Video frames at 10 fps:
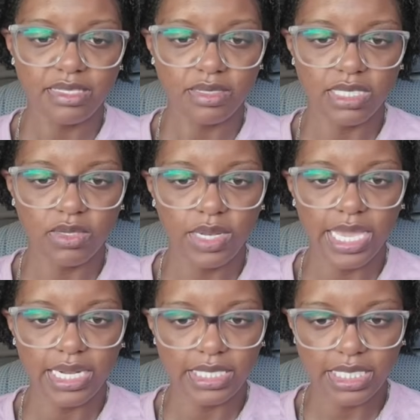So let's go to
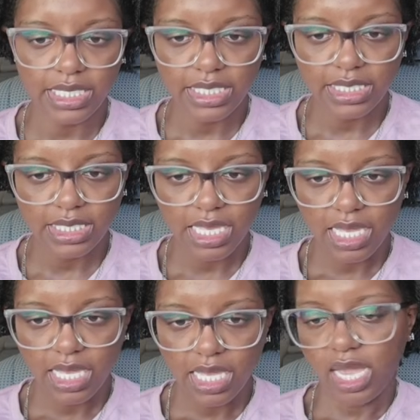analytics,
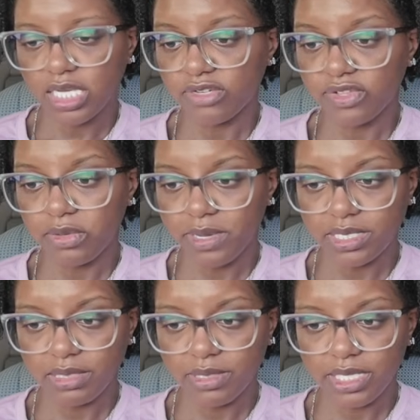cash flow
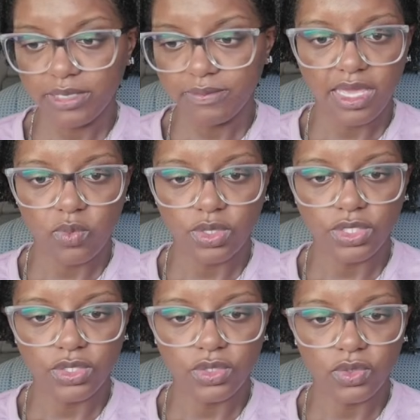possibly, and then we'll
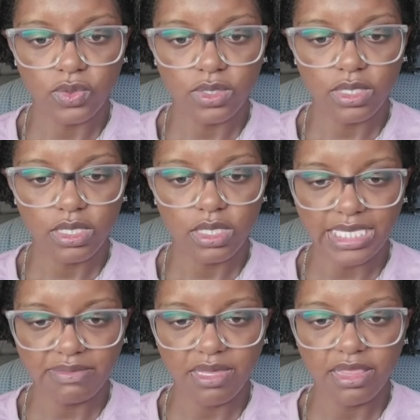do
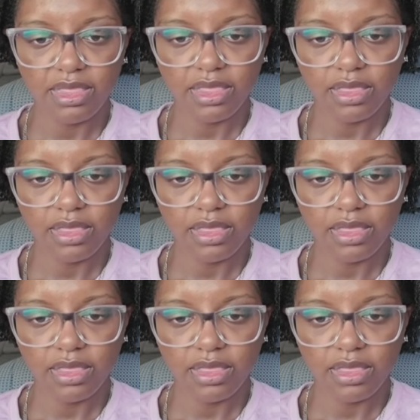last month.